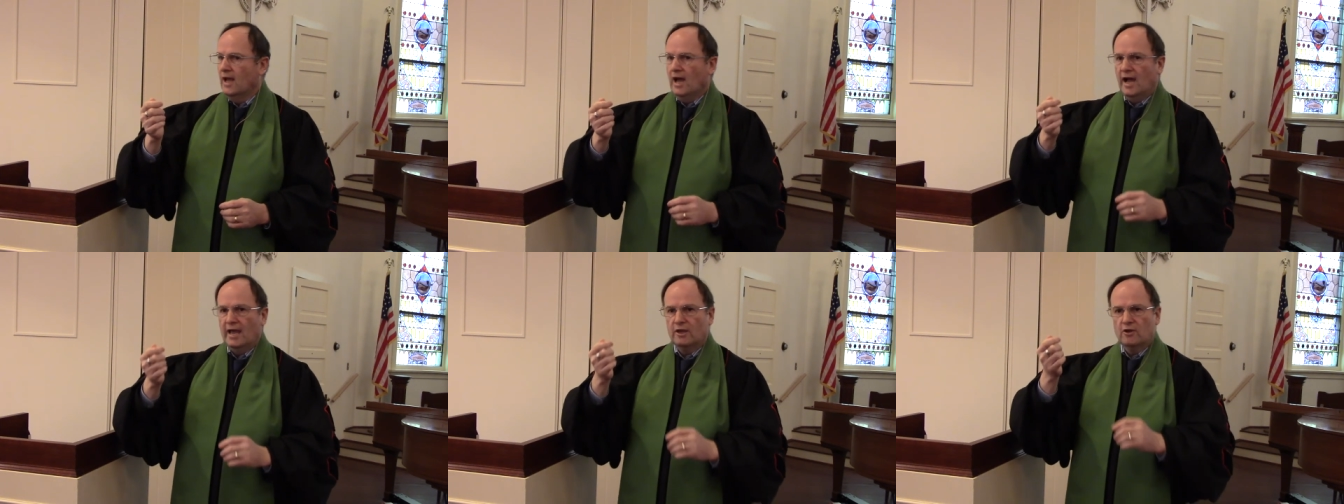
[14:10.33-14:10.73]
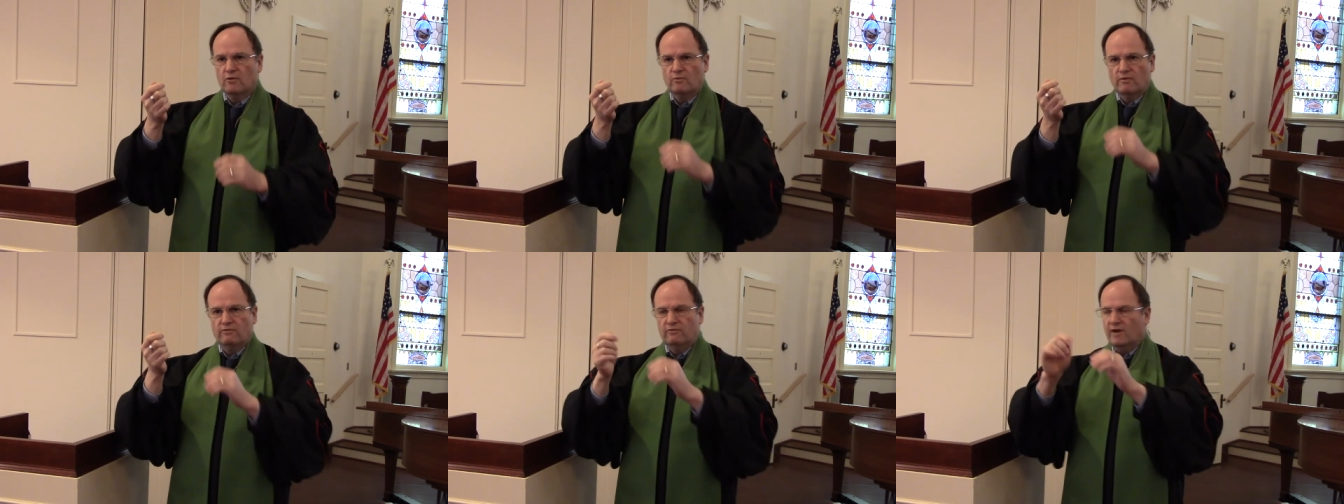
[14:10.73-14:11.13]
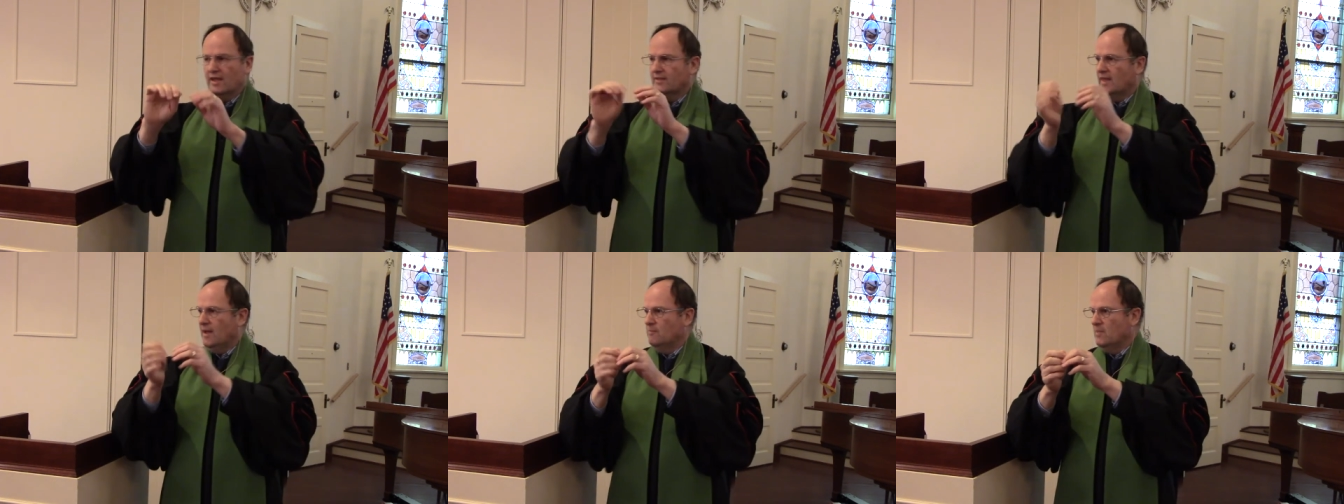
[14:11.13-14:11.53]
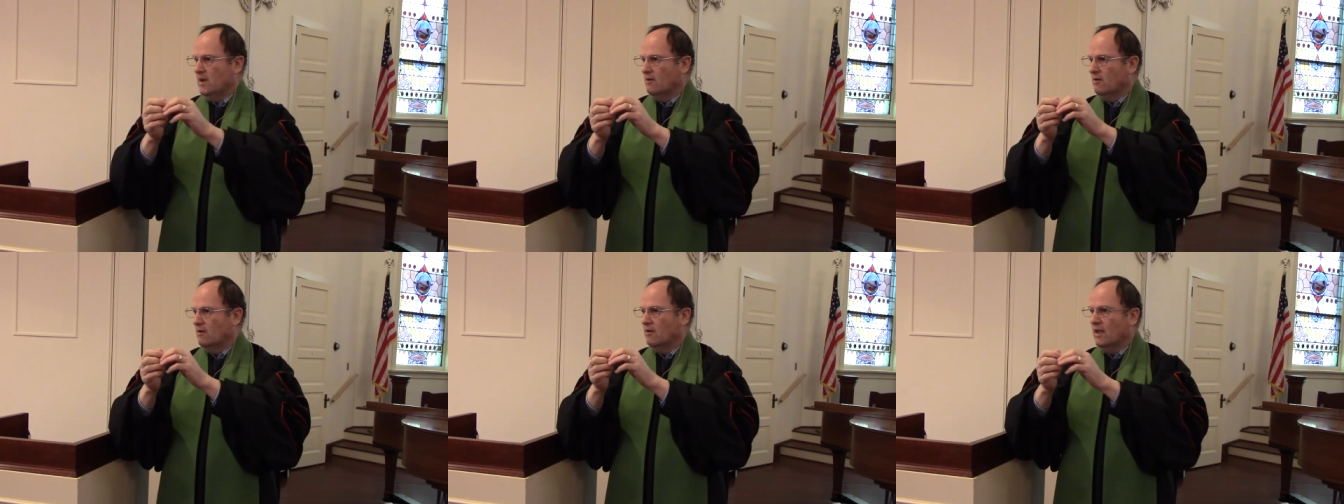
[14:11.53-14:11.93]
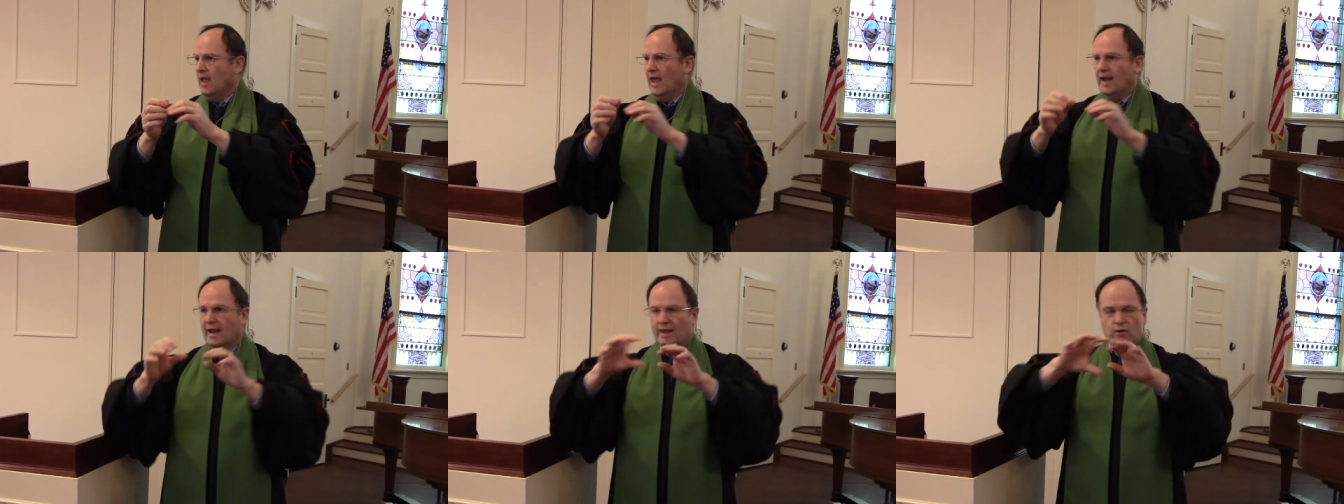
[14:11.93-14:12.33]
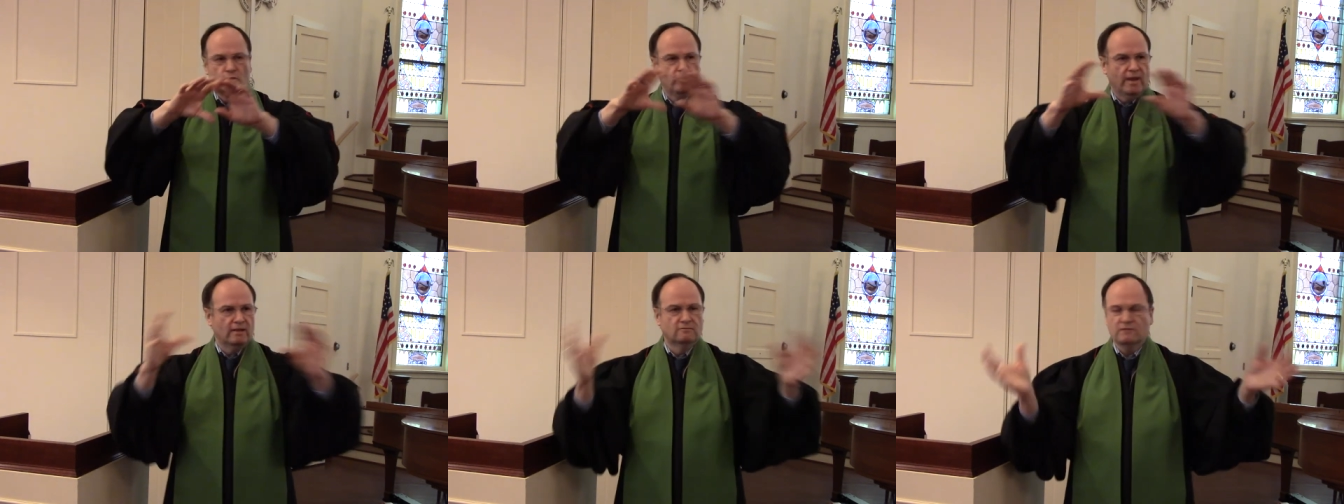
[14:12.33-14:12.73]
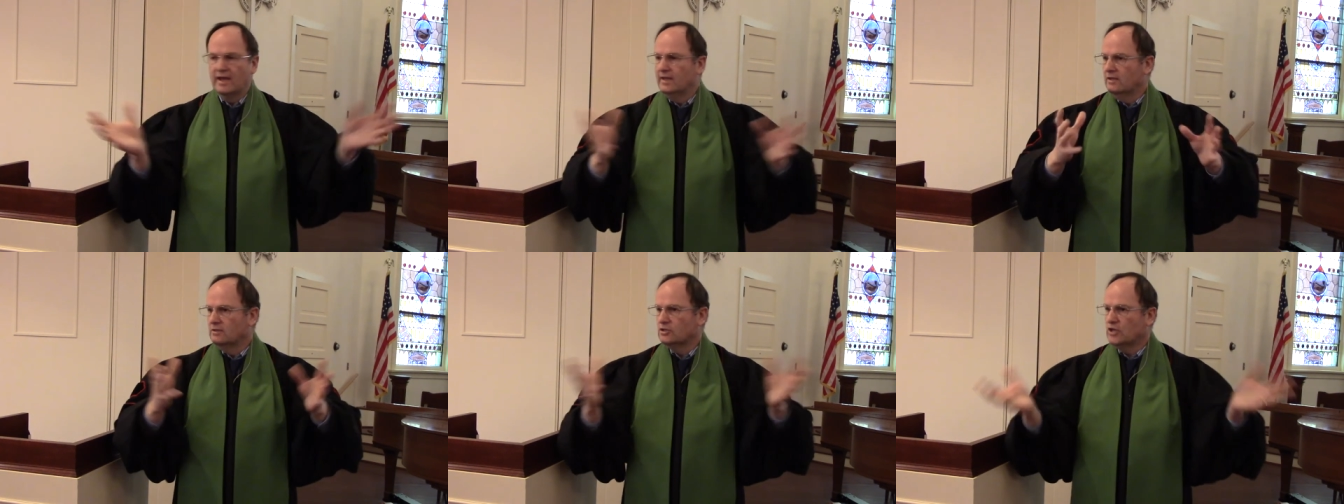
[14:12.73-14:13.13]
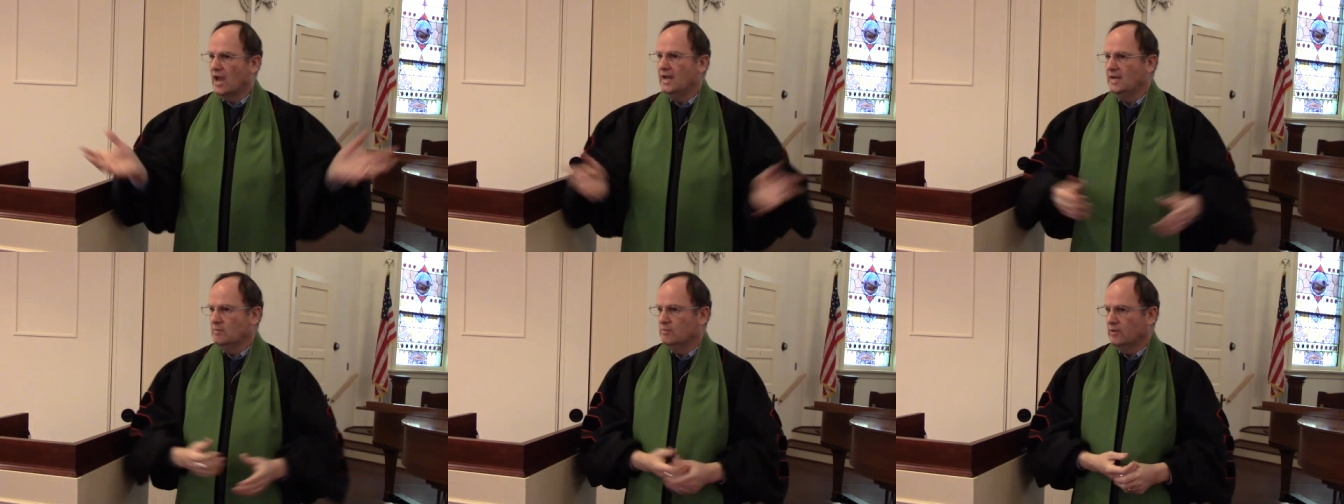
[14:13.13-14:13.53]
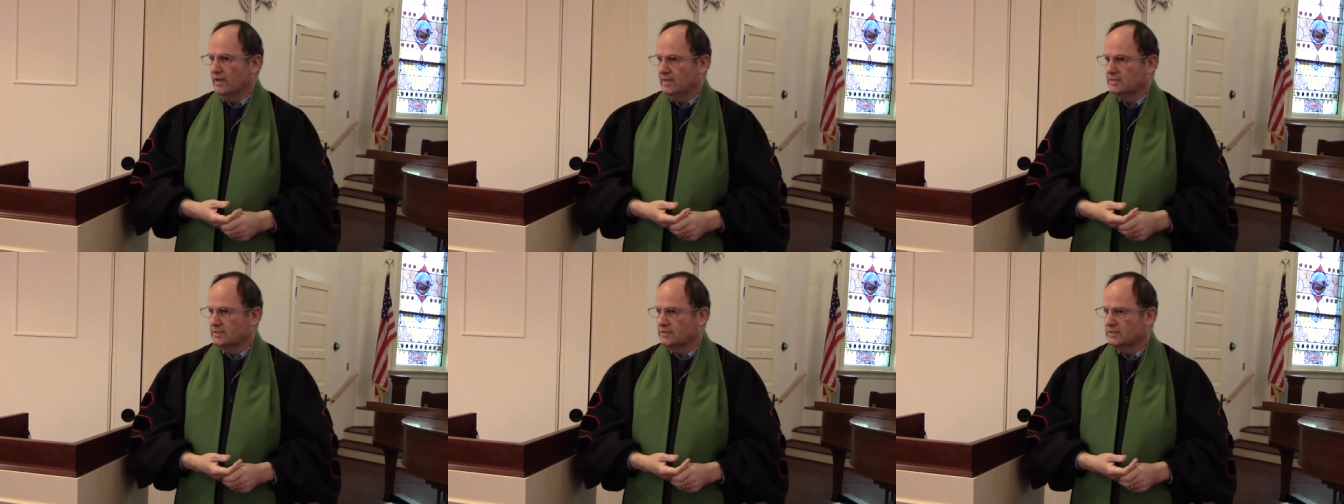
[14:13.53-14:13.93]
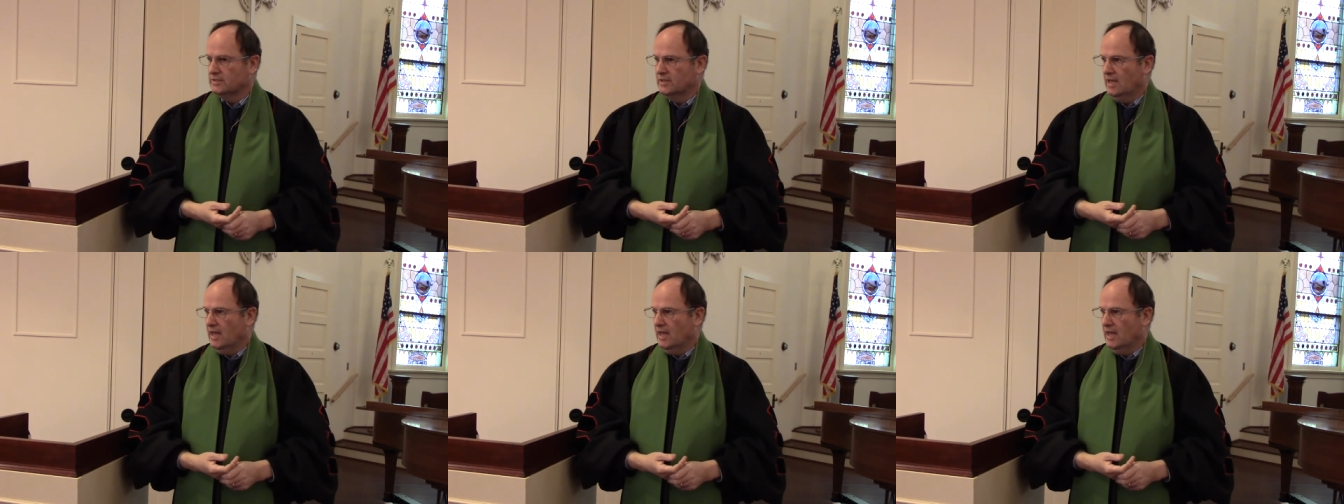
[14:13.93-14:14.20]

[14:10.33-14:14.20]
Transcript: I could reflect that mirror and I could make light shine in places.